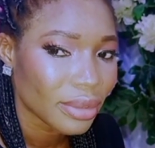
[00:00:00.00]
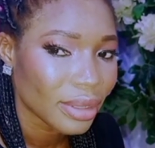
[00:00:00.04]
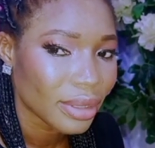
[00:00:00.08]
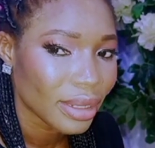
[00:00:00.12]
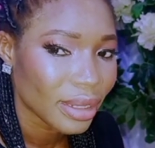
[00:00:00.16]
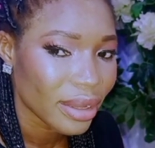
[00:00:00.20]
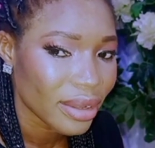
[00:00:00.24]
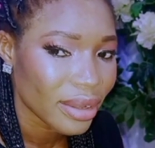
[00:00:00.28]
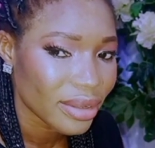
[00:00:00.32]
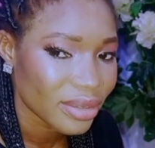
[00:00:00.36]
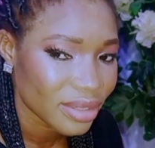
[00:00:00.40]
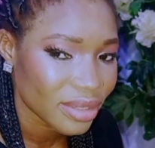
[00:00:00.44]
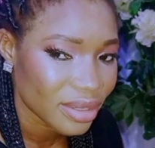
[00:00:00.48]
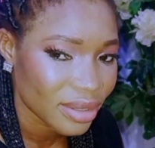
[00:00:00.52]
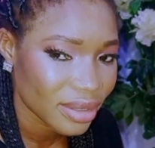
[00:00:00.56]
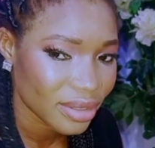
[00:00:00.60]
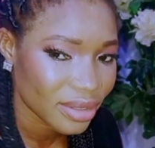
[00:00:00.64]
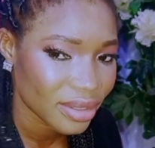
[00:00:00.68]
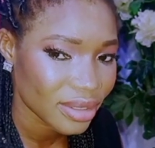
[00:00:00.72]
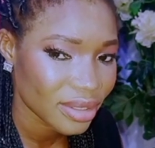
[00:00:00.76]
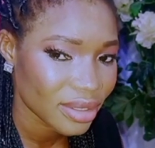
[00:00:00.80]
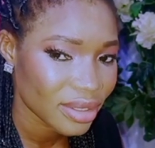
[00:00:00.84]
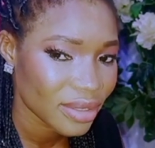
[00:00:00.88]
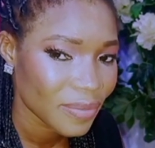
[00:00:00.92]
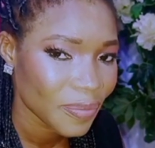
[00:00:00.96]

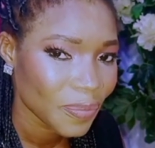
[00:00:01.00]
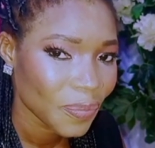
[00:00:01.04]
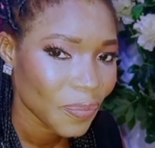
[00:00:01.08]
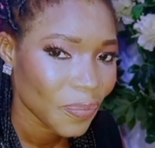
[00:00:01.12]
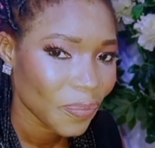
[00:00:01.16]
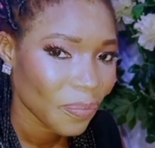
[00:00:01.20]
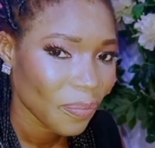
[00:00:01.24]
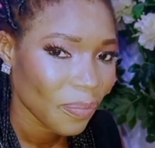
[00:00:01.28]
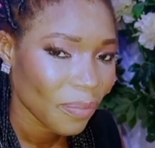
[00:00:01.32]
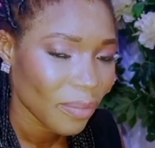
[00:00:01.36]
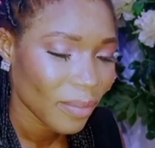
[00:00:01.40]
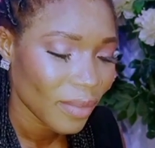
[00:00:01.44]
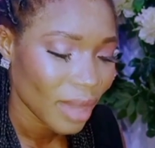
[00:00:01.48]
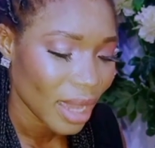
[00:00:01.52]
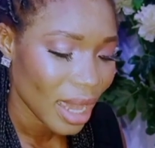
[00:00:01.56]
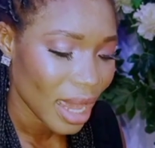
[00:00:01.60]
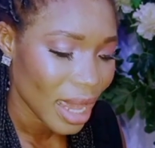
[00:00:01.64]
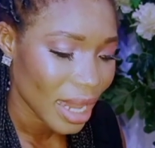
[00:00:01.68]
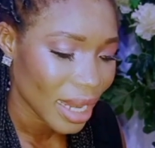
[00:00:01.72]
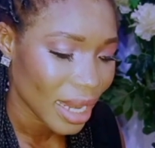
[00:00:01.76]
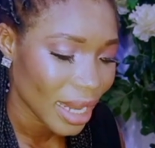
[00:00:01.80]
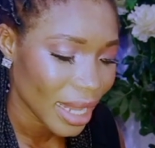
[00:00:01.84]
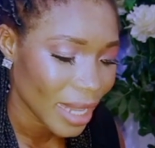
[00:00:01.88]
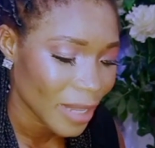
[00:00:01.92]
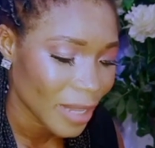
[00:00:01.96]
lessons
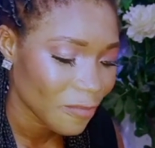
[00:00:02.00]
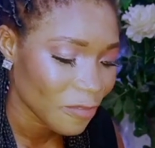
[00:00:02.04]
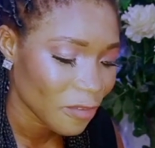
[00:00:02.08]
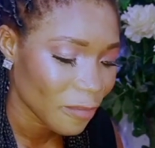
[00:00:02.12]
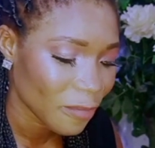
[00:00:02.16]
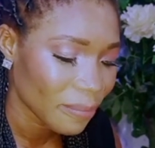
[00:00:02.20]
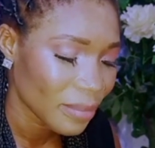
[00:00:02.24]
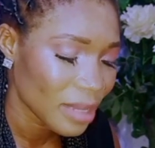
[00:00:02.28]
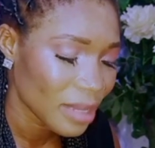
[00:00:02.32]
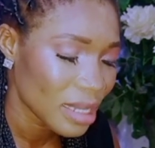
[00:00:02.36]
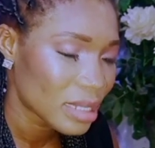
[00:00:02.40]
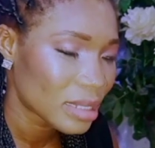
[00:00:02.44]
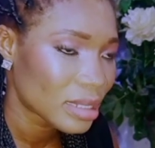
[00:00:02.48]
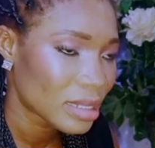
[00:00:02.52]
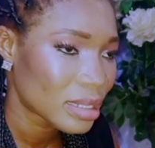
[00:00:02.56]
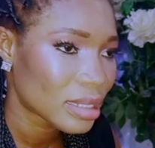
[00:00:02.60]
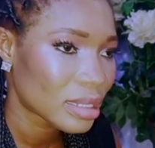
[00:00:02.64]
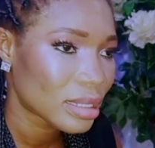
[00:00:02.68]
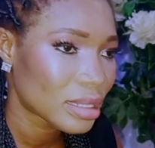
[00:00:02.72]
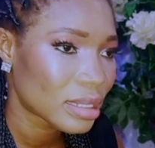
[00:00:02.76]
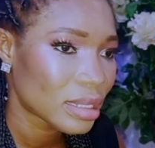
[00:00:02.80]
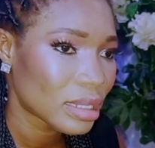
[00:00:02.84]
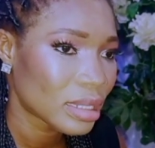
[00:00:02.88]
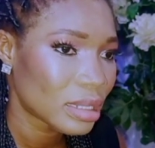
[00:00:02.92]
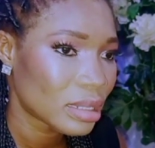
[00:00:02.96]
I learned from
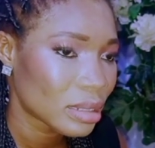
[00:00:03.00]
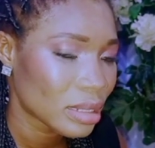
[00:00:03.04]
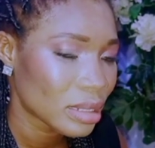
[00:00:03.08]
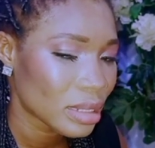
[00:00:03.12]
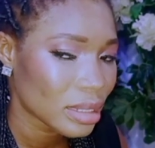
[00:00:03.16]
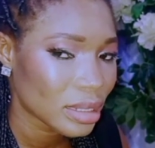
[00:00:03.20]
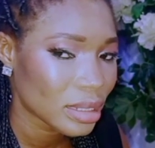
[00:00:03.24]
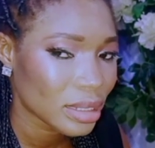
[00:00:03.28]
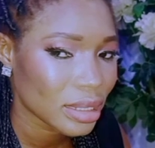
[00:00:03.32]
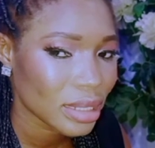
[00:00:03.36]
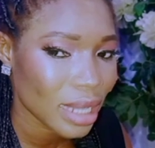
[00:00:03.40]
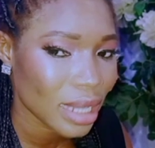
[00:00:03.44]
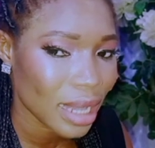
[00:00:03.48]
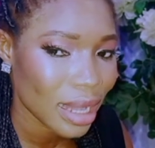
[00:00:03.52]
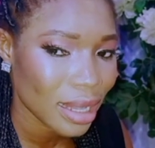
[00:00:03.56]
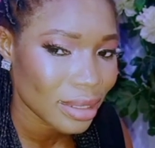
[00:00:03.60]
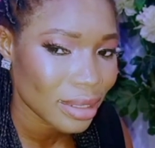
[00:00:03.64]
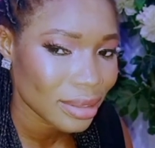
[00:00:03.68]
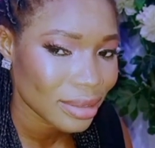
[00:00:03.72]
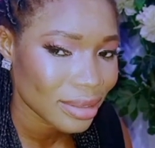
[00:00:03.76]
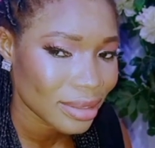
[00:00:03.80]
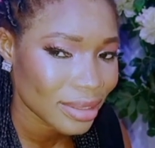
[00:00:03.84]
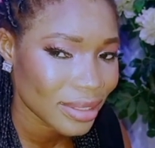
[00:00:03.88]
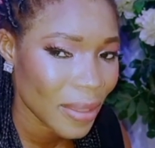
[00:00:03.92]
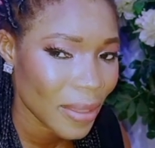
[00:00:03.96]
this great star.
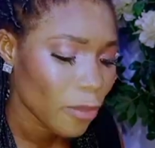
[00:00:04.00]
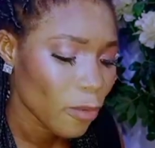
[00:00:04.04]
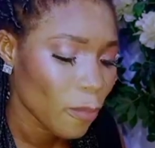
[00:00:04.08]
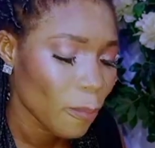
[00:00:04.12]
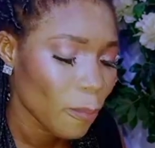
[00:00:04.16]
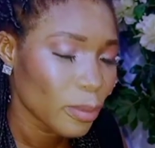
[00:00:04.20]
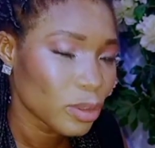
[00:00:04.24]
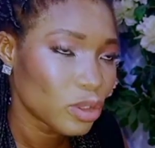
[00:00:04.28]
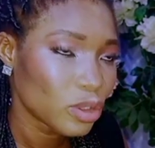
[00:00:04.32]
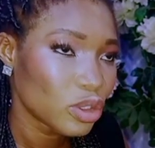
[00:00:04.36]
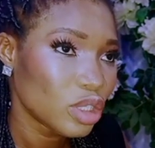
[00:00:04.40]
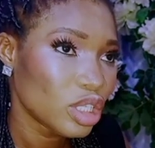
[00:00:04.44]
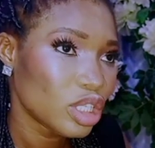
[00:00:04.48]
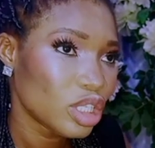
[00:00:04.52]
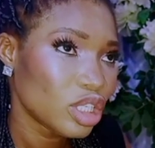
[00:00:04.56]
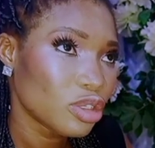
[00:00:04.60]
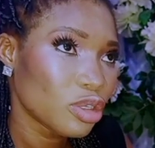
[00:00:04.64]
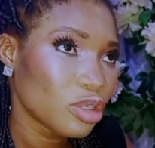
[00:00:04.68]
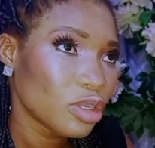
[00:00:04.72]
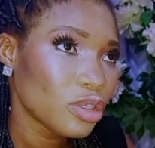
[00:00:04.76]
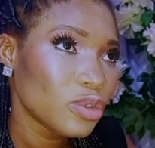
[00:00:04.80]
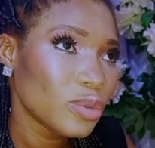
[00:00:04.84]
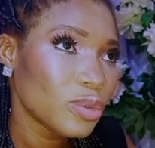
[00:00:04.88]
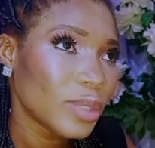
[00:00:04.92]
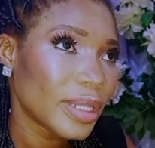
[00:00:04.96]
I had the opportunity
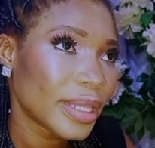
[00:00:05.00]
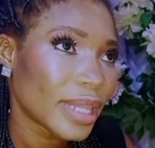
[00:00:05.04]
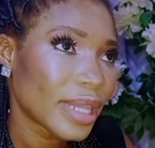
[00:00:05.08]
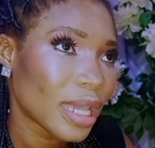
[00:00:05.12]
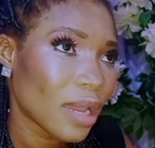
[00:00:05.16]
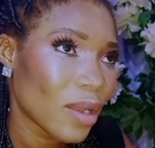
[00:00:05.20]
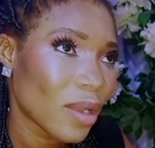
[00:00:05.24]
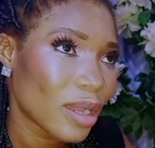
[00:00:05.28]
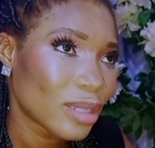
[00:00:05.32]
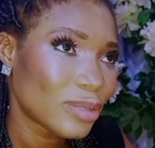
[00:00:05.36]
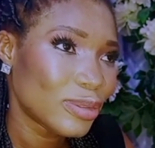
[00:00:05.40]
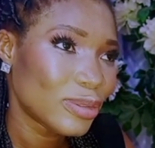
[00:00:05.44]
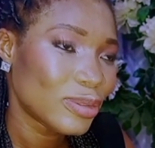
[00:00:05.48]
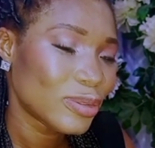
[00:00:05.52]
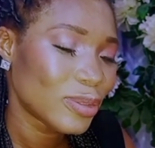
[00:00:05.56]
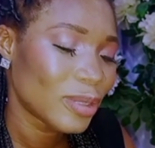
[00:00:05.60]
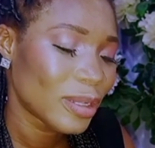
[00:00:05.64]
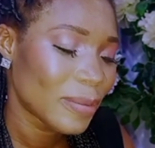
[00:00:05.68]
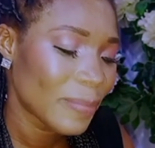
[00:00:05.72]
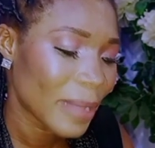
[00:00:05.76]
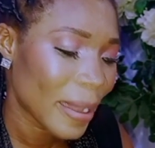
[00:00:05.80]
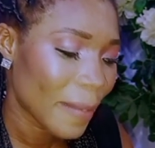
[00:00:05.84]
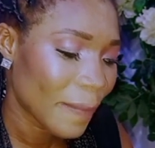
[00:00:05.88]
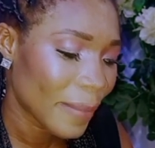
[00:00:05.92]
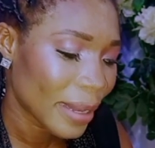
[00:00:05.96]
not to interact with
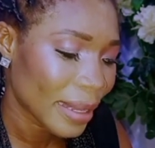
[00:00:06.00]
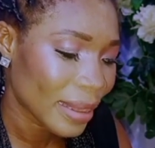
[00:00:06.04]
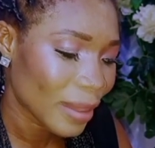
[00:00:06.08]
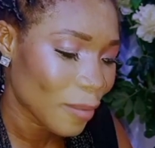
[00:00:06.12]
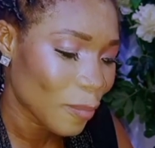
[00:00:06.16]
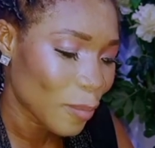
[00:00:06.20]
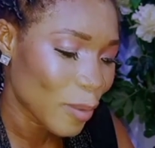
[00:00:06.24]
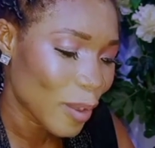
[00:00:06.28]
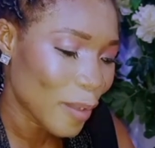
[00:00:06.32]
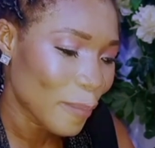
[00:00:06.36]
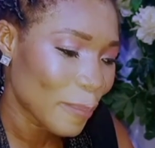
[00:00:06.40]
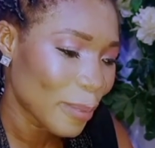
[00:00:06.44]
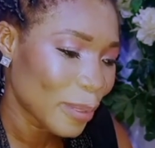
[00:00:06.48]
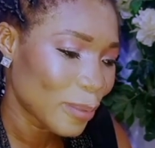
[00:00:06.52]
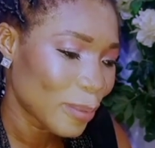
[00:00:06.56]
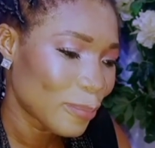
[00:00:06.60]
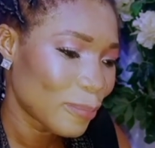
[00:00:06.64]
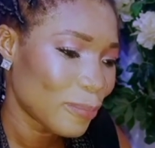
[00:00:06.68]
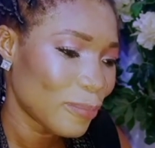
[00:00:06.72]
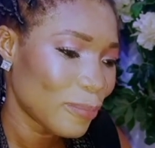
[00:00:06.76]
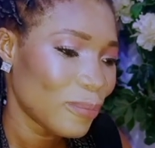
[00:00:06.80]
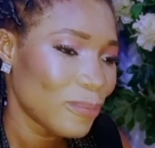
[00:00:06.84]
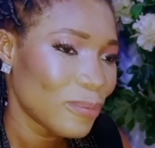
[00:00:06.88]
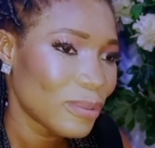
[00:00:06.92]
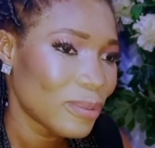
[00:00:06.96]
only my brother Mohammed
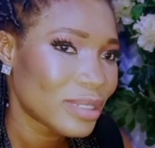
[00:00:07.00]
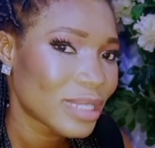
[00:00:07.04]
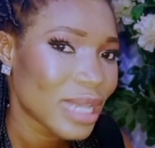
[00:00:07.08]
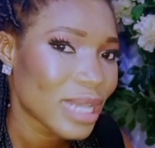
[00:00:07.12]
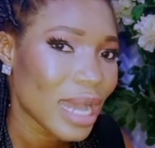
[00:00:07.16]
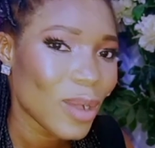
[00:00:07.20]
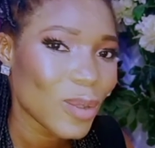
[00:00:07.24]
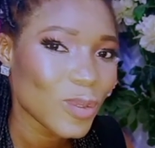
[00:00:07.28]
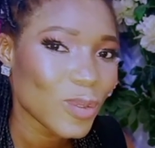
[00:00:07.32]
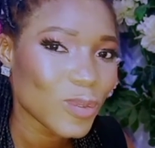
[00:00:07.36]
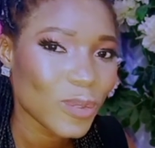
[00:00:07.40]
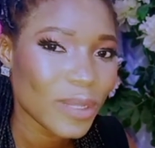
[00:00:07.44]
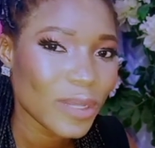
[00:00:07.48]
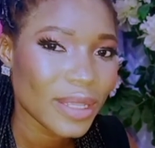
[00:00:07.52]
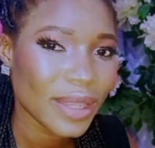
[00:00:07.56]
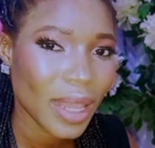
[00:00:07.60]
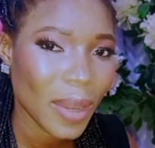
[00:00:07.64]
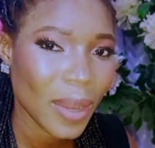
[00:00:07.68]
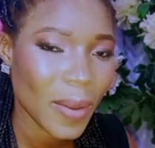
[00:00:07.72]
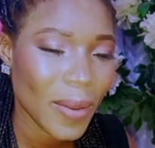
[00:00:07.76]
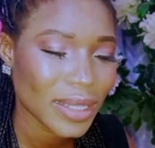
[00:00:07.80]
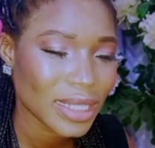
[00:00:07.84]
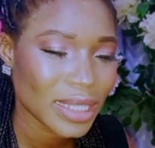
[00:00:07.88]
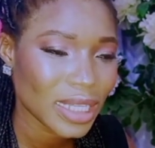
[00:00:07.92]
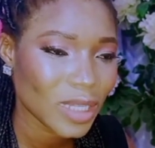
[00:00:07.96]
Kudus. I also
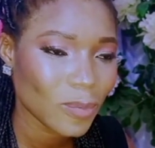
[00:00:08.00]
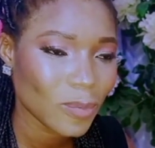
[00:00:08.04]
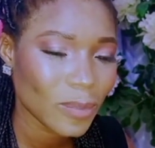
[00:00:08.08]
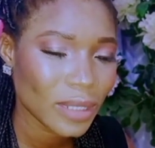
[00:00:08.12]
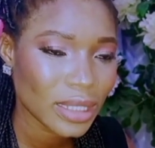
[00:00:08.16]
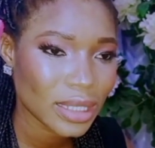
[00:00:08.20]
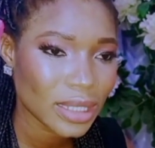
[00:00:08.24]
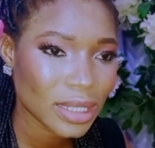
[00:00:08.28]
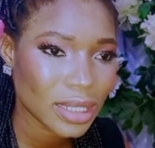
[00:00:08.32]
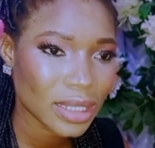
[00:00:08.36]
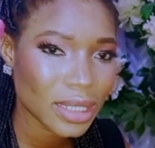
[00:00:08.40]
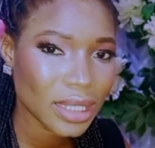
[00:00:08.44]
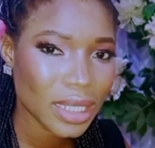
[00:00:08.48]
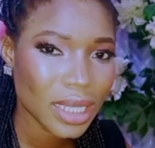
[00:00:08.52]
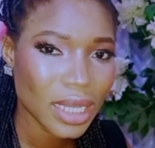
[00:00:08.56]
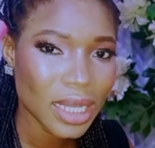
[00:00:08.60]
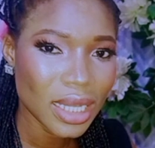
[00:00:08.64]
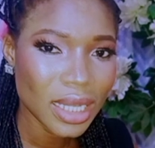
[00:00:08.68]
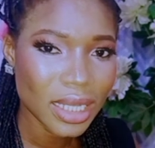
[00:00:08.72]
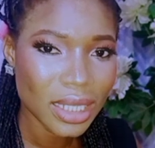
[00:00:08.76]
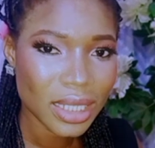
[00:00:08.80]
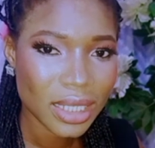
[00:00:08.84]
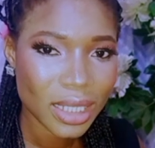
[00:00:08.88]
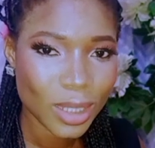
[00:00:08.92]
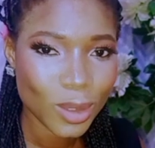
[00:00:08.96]
interacted with
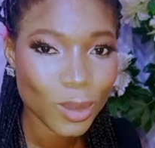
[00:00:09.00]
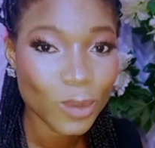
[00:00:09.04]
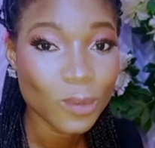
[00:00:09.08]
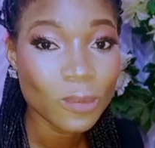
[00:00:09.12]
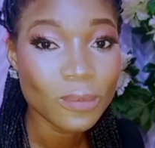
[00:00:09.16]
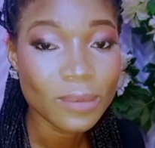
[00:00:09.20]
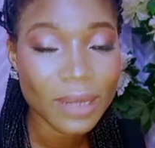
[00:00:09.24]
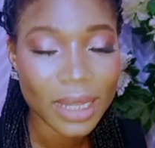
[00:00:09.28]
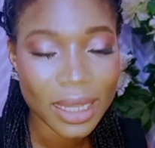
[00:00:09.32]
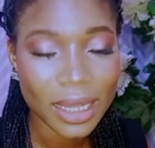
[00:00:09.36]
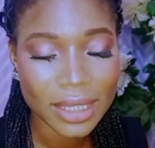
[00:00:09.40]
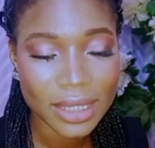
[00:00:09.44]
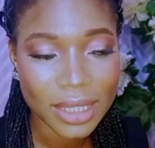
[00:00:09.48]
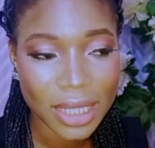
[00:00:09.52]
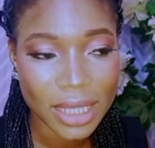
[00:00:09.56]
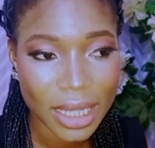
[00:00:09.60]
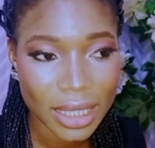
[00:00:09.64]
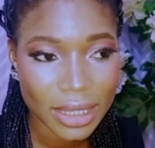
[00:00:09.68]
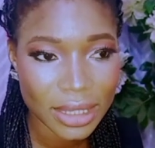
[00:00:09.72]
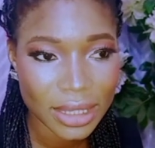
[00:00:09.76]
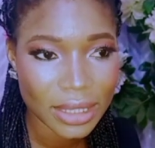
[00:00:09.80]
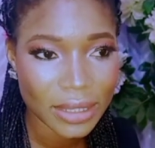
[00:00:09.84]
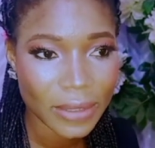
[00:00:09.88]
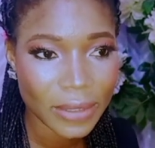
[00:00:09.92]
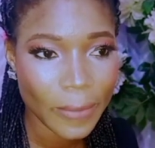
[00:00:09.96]
the whole Black
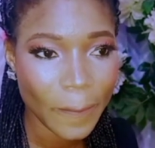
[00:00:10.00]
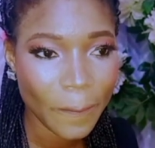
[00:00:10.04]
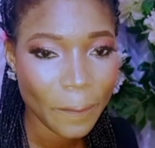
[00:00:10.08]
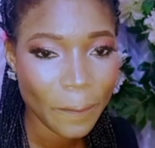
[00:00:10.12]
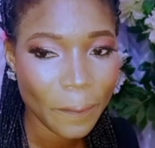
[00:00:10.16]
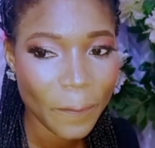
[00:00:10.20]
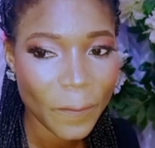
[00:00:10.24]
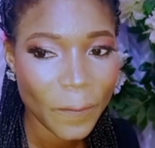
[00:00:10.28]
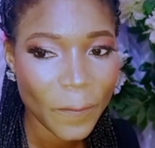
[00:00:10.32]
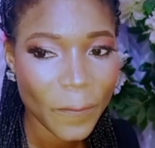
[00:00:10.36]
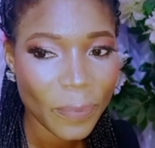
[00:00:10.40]
Star team.